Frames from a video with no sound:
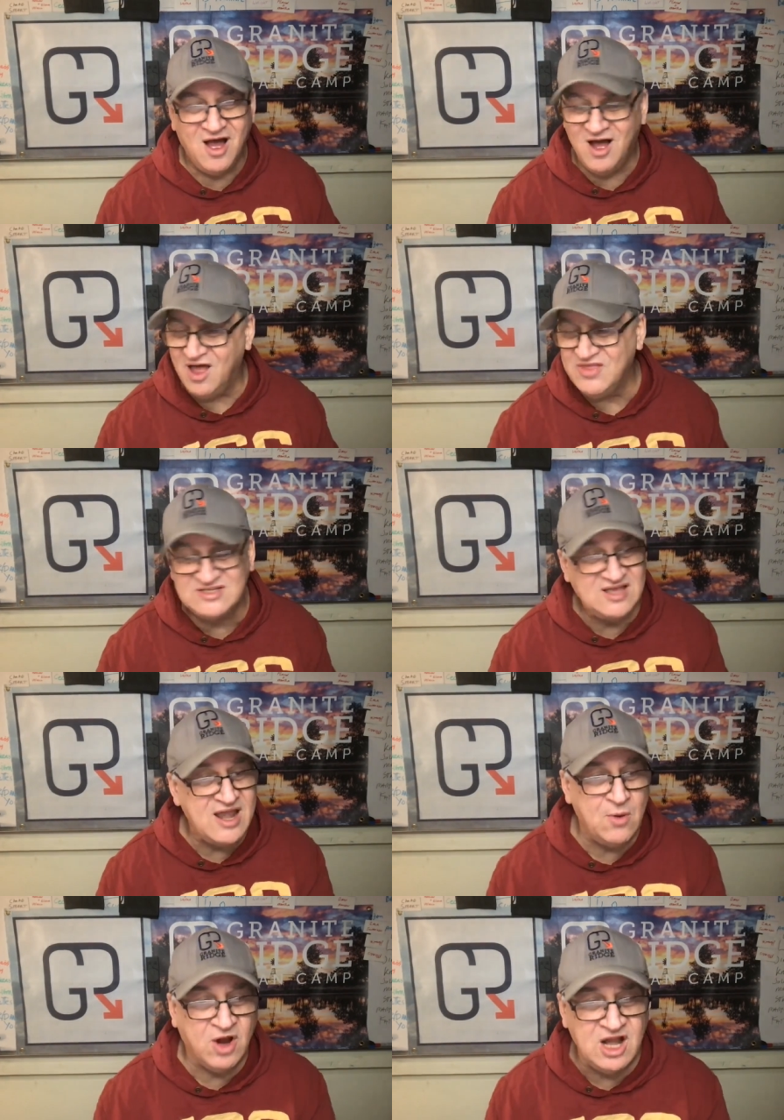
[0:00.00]
Uh, this
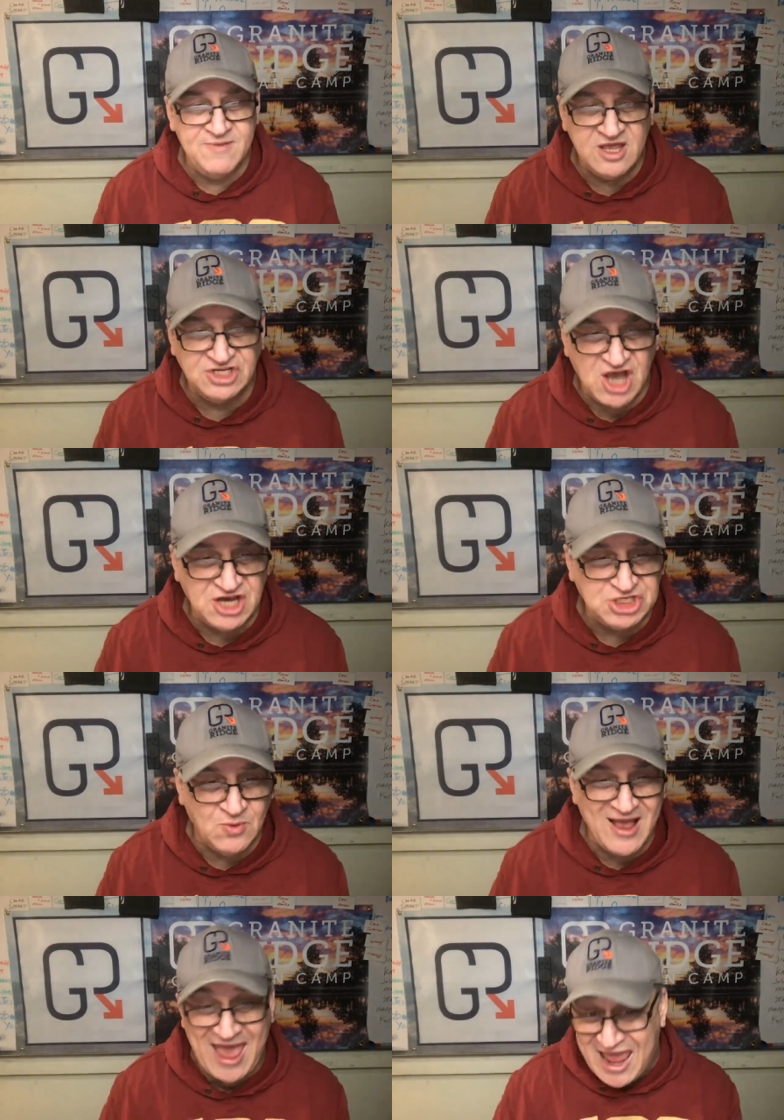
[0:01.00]
Sunday, we're going to be in
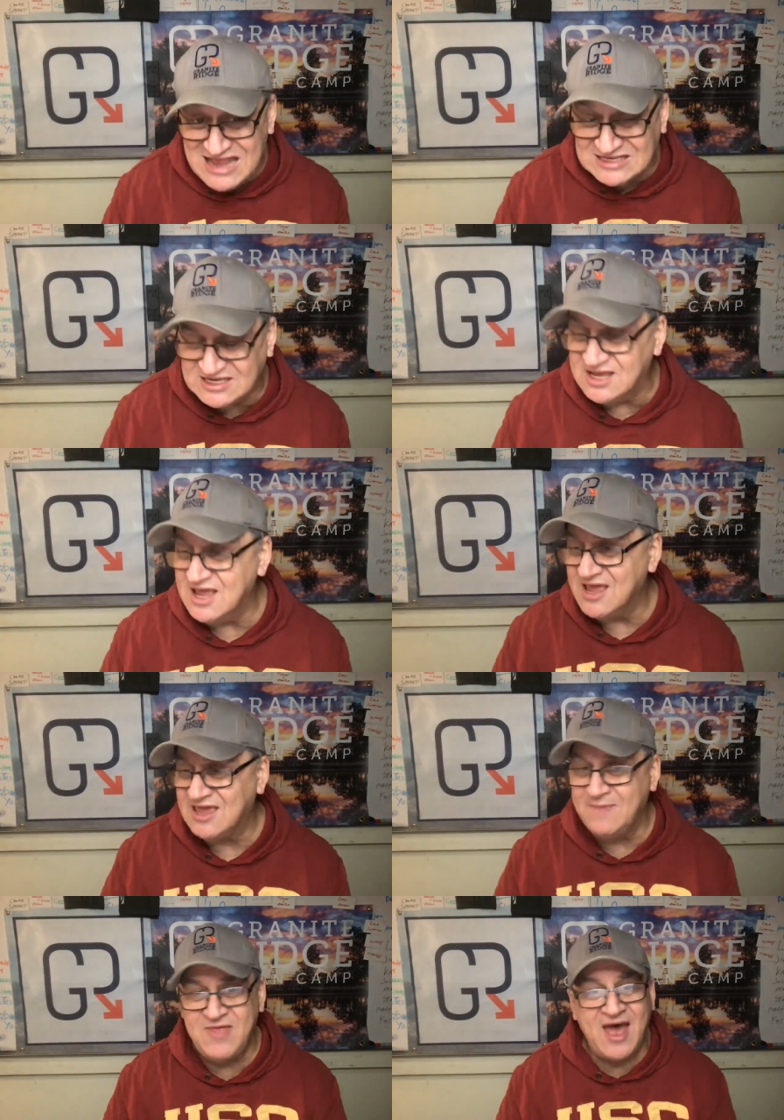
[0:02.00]
Joshua 8
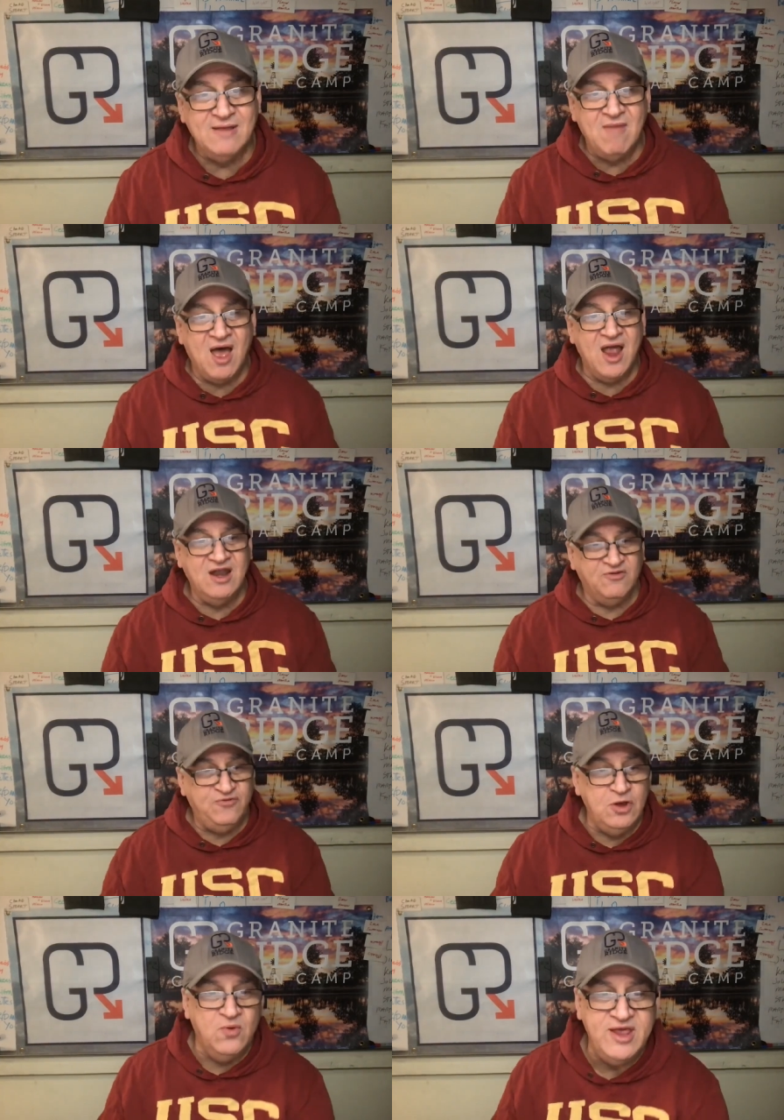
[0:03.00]
keep that in mind. In a
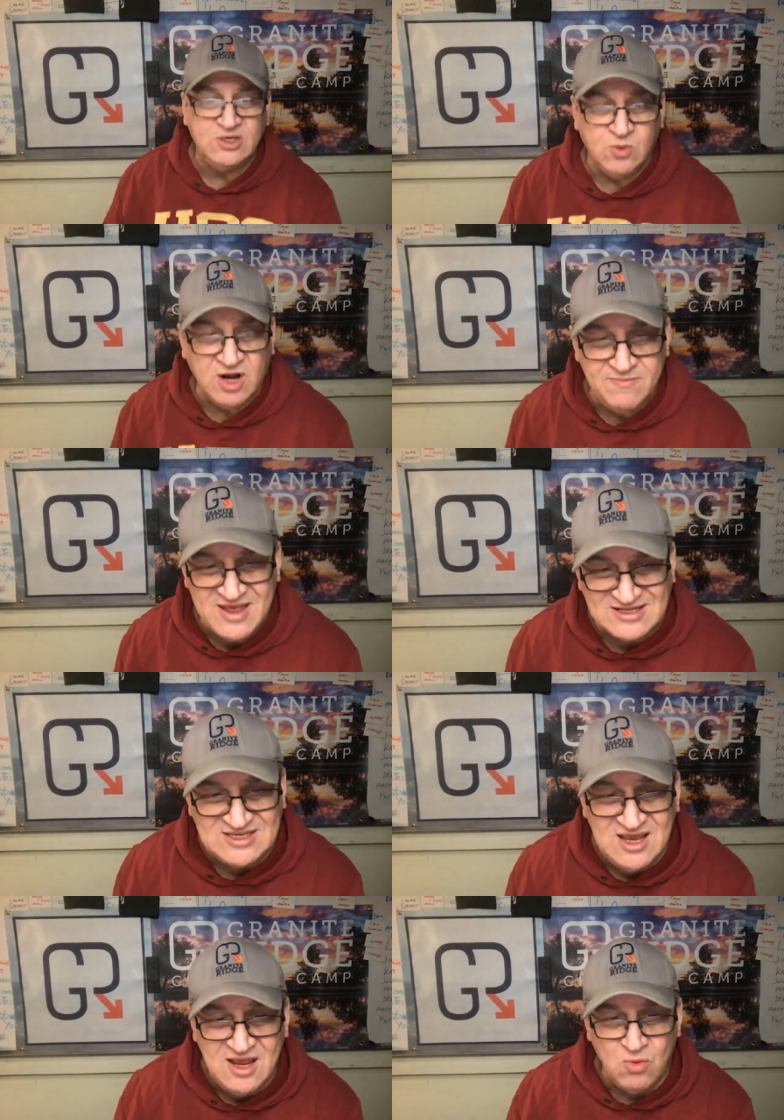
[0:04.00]
few weeks, we're going to be at
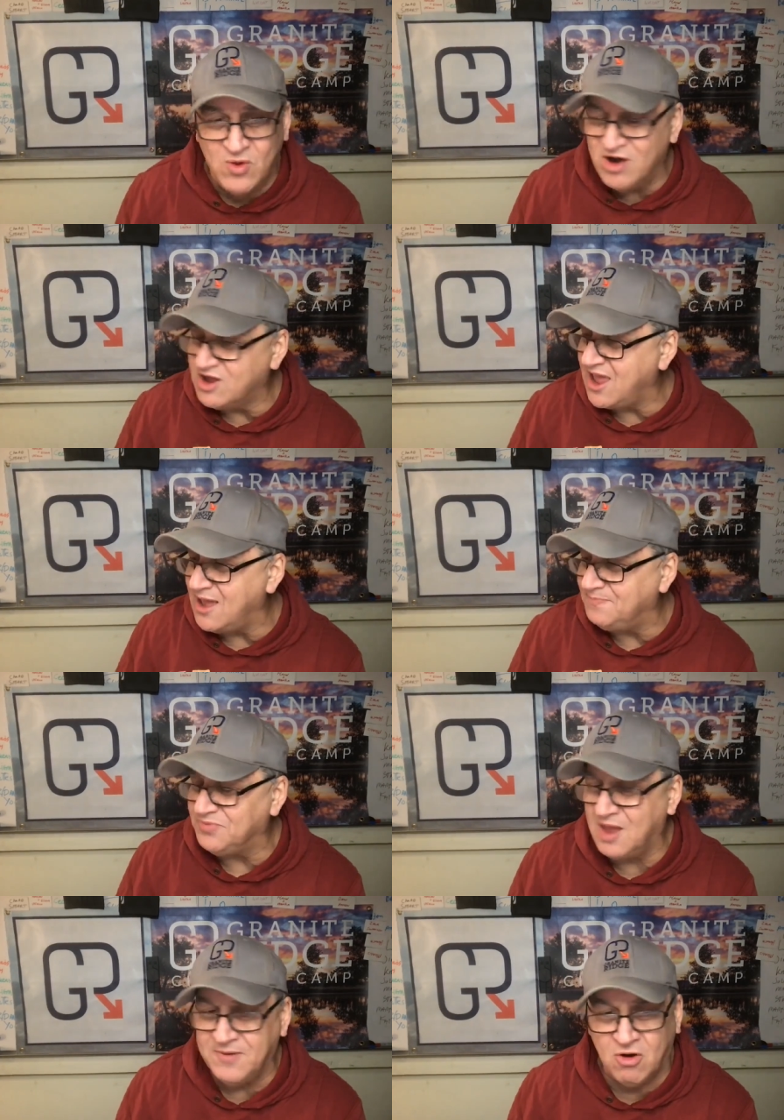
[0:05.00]
Teen Winter Camp
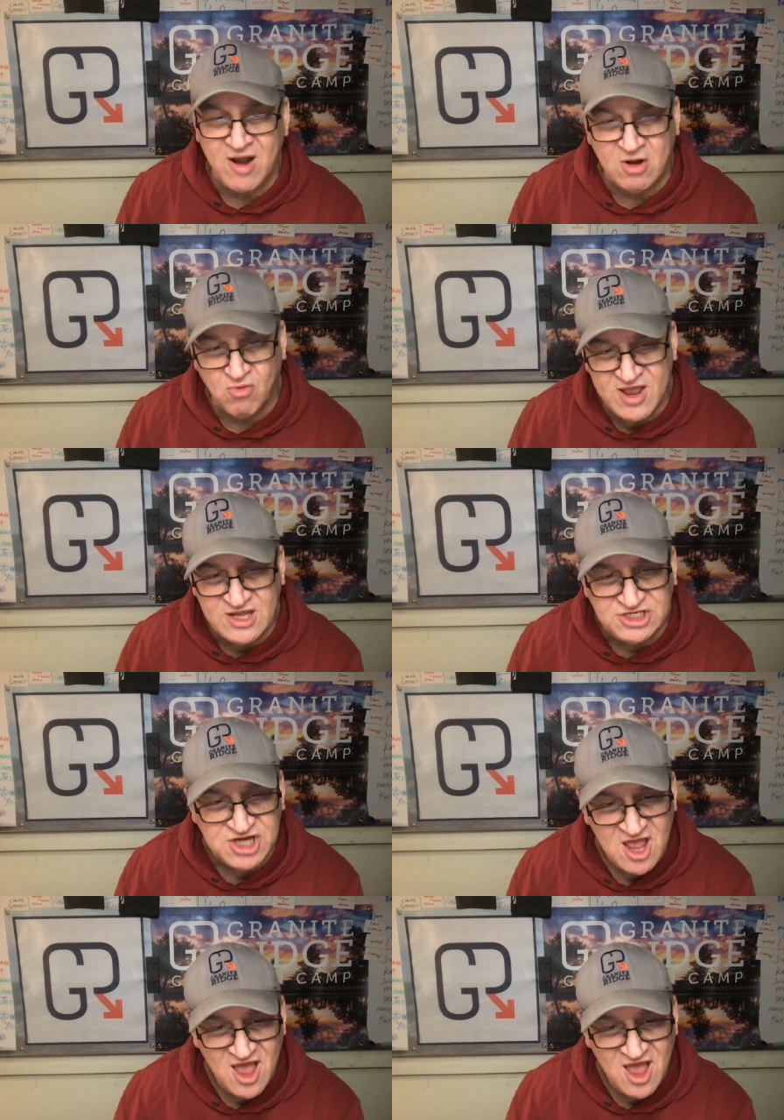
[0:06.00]
up at Granite Ridge.